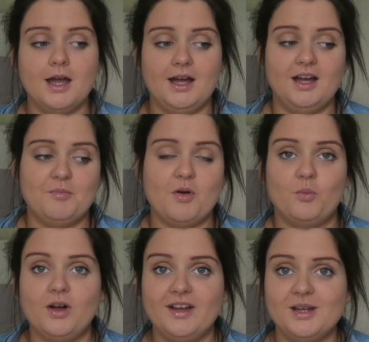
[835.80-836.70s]

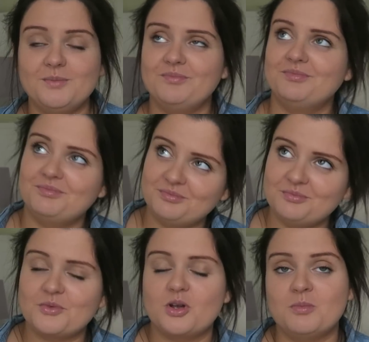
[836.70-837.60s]
Wyatt,
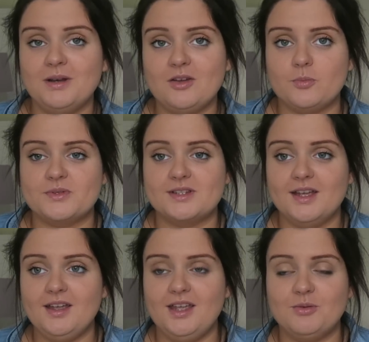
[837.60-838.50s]
complete
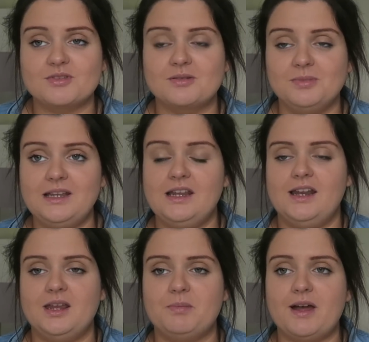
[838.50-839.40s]
opposite. He was completely
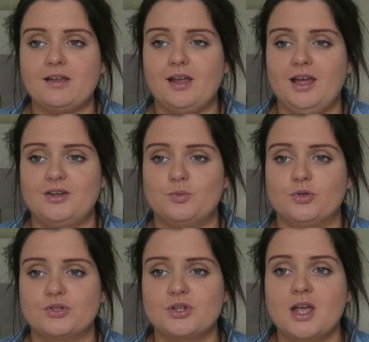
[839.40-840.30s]
laid back and
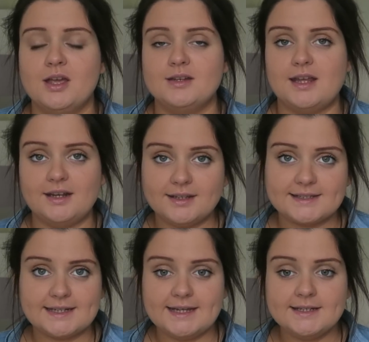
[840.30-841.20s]
was 10
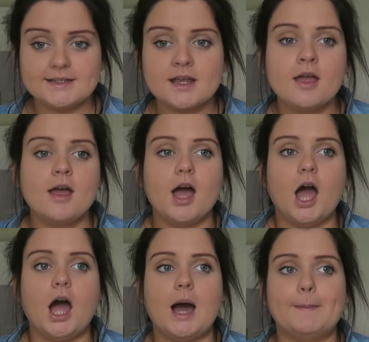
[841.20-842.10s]
days late,
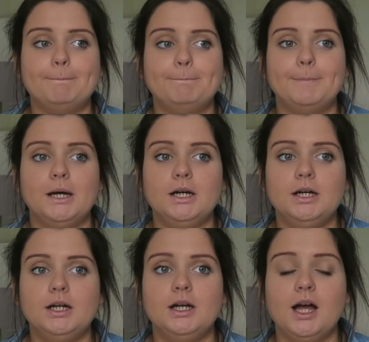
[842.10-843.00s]
and
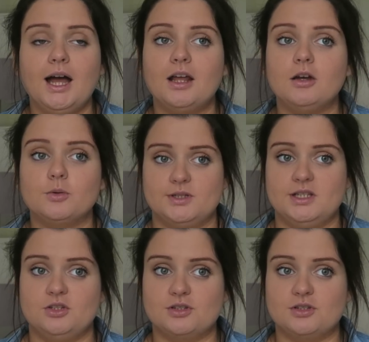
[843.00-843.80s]
I was in